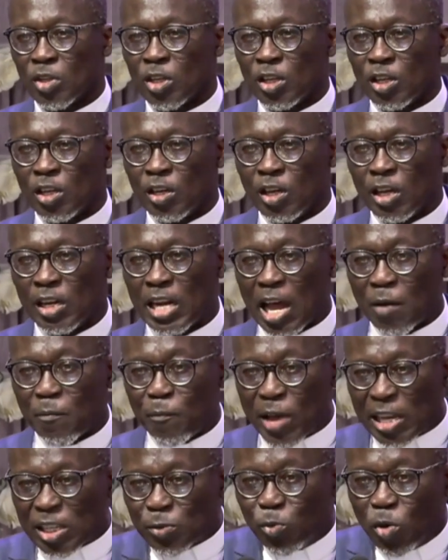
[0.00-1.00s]
In our
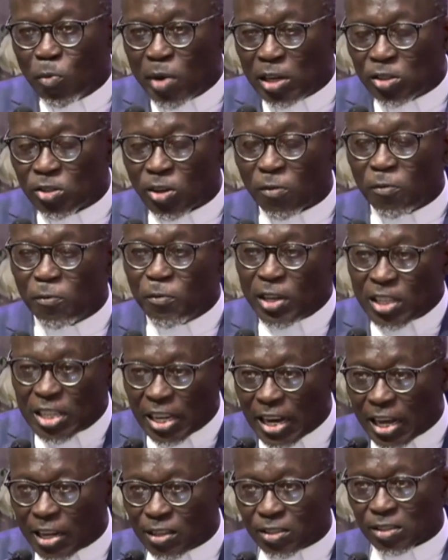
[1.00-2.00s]
best moments of
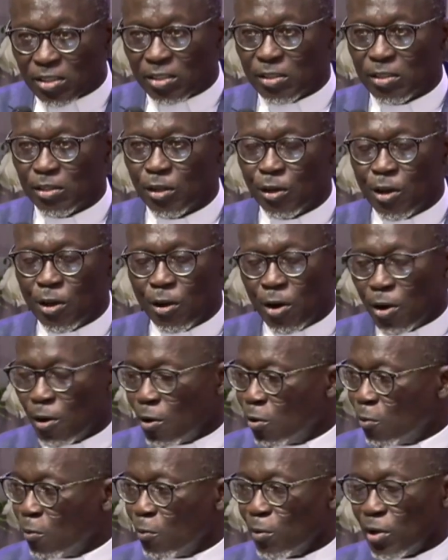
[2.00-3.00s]
vigilance,
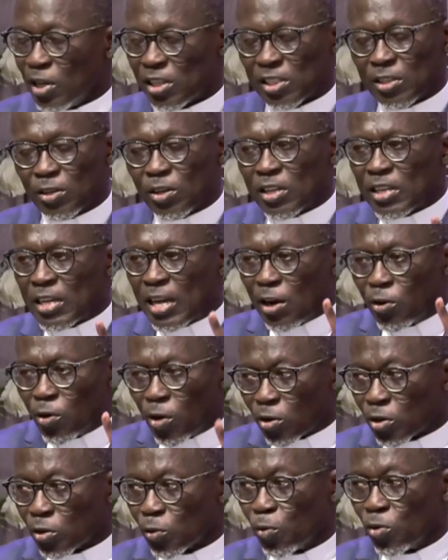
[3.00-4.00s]
we still
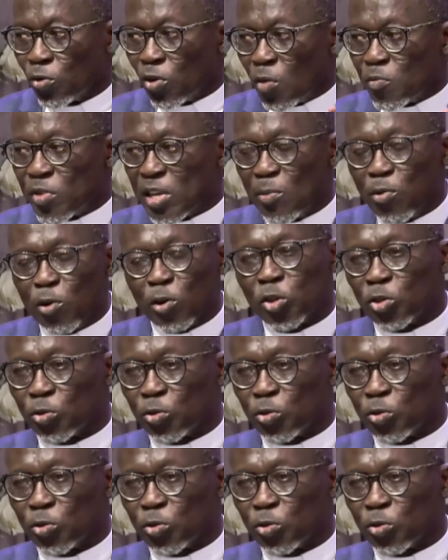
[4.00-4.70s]
will not be able to